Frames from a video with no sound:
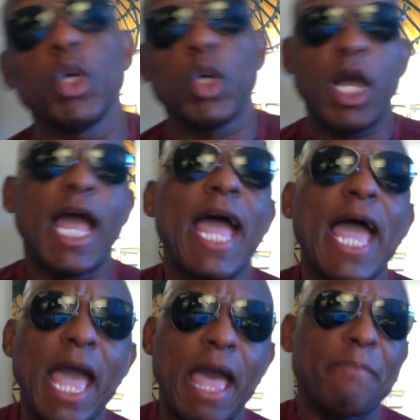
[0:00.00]
a
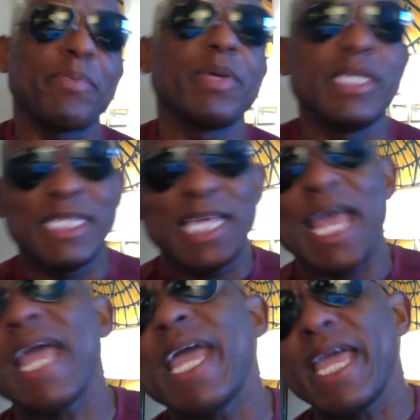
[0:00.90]
happy
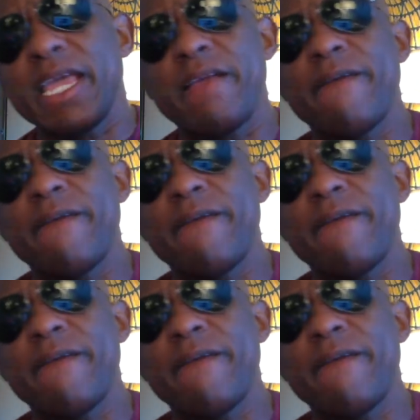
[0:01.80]
day.